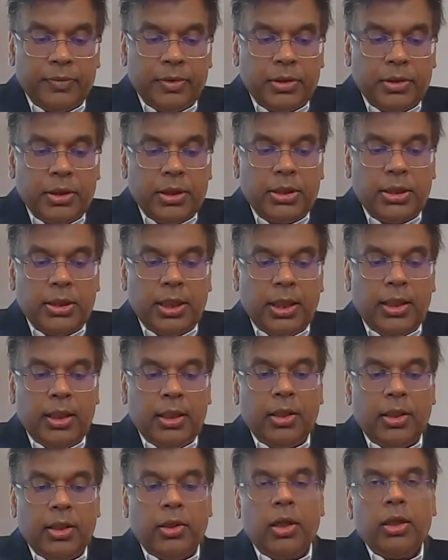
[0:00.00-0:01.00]

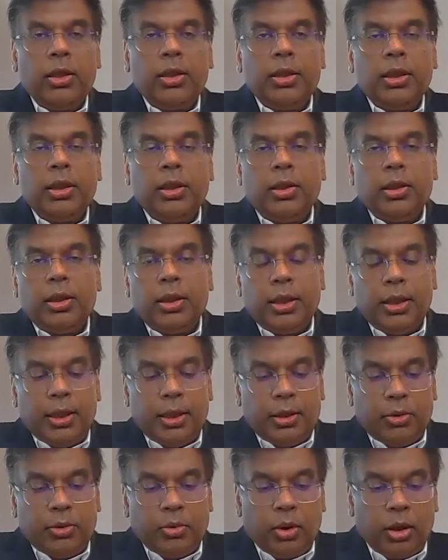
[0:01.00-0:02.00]
Sustaining a colony on
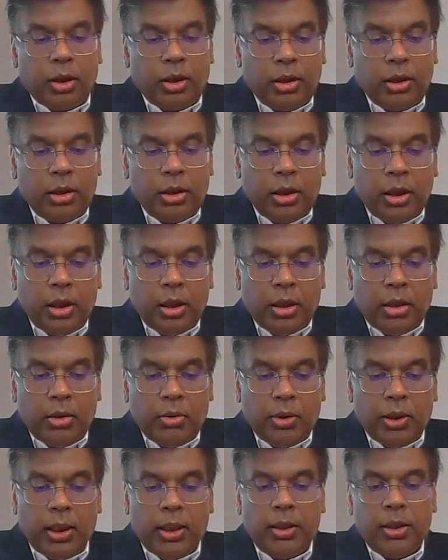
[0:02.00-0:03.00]
another world
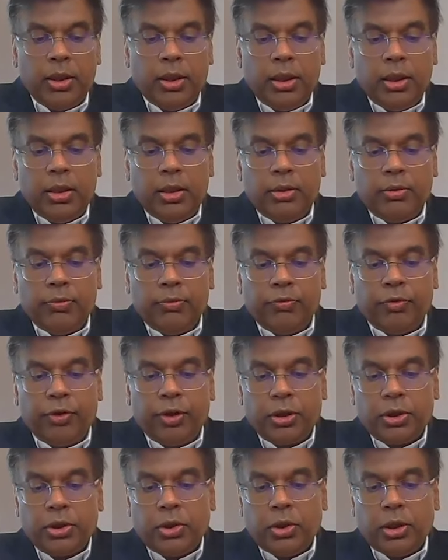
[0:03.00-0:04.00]
without a need of, for
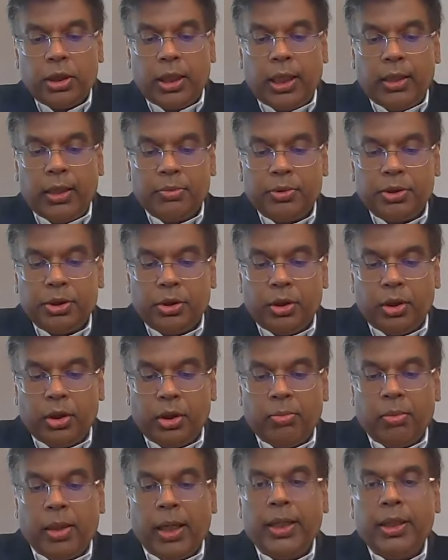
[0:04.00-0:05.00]
solar capture
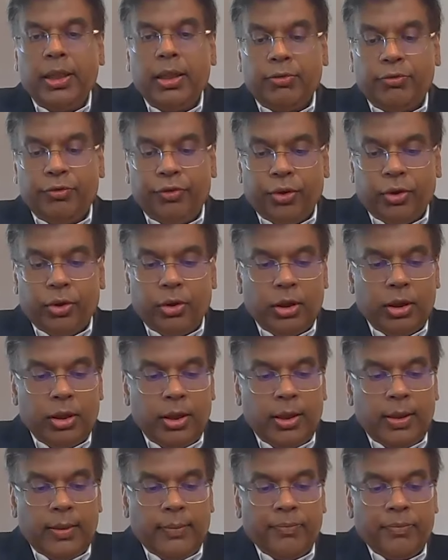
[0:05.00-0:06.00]
or mining of fuel
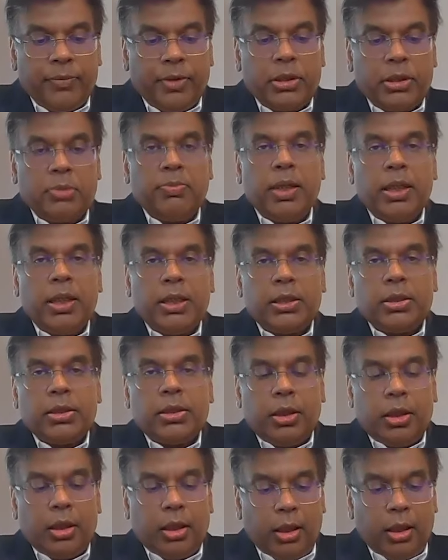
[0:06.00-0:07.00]
is best
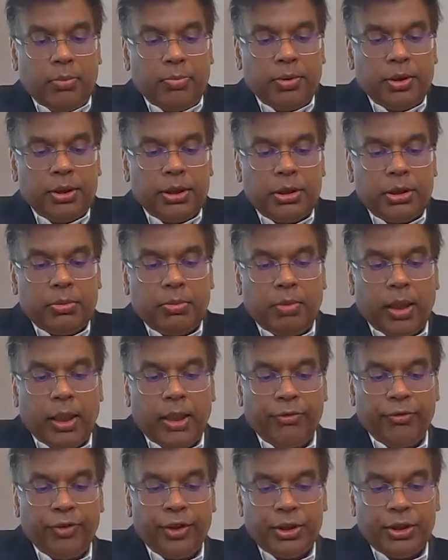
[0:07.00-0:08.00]
accomplished by
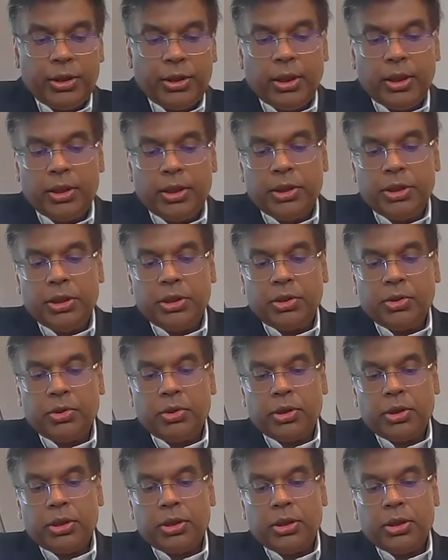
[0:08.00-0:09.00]
fission energy
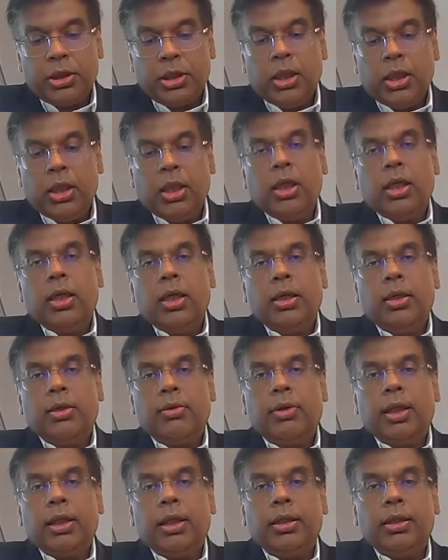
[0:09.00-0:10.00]
sources in a
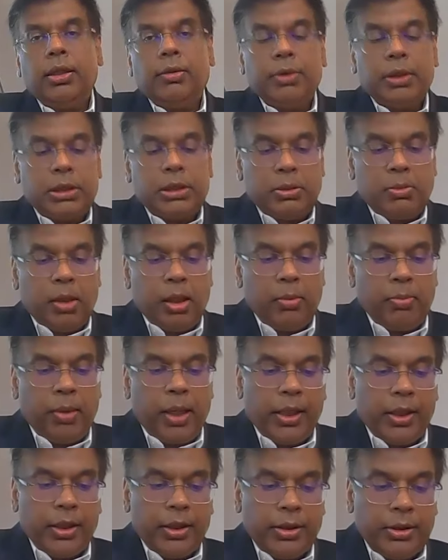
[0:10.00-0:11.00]
relatively small
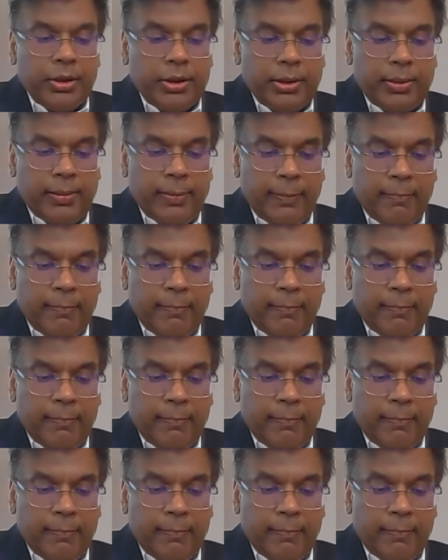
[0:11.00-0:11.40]
package.